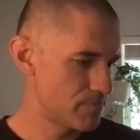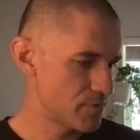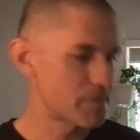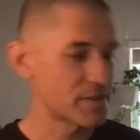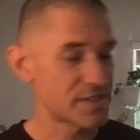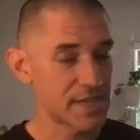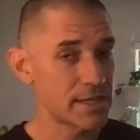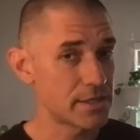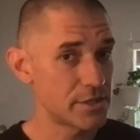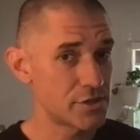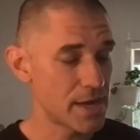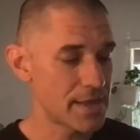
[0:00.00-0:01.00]
I'm
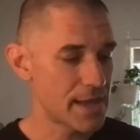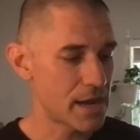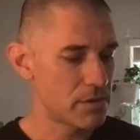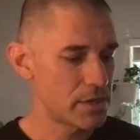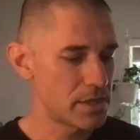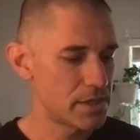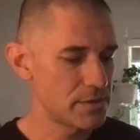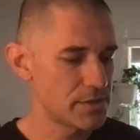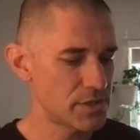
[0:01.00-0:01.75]
excited to try that one.